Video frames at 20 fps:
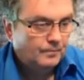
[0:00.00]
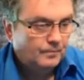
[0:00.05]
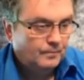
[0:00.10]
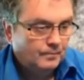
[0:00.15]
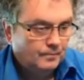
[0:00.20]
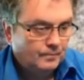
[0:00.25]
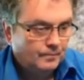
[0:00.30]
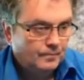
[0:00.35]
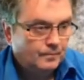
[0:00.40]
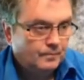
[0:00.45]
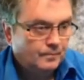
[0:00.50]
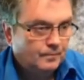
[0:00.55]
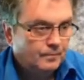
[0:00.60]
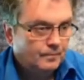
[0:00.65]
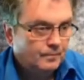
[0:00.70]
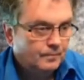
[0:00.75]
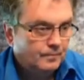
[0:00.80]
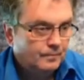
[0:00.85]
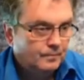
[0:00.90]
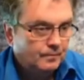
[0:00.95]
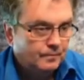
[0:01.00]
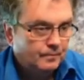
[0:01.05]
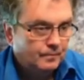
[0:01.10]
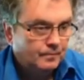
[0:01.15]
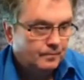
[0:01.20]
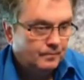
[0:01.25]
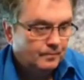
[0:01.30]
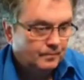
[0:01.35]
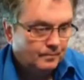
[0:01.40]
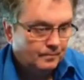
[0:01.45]

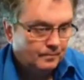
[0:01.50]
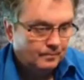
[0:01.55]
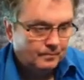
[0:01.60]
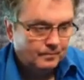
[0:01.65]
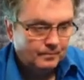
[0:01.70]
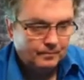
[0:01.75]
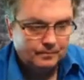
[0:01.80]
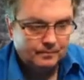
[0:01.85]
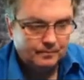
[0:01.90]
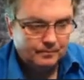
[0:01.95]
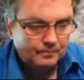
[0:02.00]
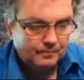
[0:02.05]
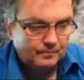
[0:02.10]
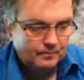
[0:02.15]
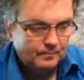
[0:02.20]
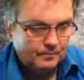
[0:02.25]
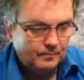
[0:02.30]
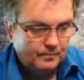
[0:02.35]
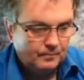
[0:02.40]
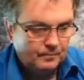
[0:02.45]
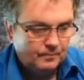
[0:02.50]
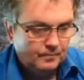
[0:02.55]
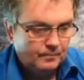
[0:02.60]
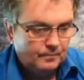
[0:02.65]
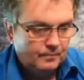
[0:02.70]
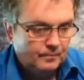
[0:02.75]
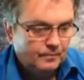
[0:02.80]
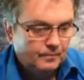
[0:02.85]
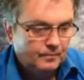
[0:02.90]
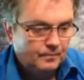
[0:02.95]

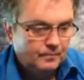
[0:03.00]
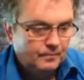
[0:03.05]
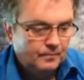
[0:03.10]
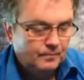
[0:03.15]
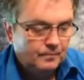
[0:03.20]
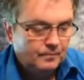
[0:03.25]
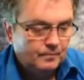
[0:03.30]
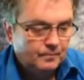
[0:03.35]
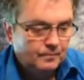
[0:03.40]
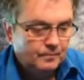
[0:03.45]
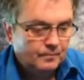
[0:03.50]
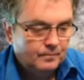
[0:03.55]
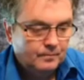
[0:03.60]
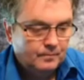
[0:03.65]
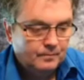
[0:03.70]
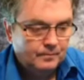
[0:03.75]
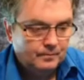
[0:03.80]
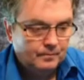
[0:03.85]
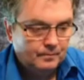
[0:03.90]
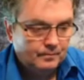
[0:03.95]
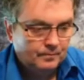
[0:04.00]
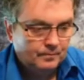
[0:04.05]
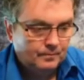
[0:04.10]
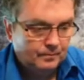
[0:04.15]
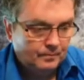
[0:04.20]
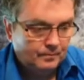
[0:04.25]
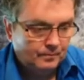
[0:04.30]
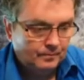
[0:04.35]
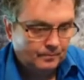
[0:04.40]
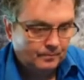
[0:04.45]

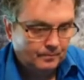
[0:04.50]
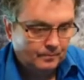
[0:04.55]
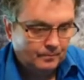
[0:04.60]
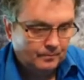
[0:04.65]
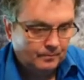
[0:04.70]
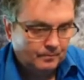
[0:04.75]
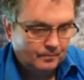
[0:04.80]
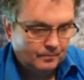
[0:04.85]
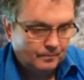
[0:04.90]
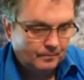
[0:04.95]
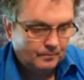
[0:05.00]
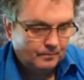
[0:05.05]
No words are spoken by the person on screen.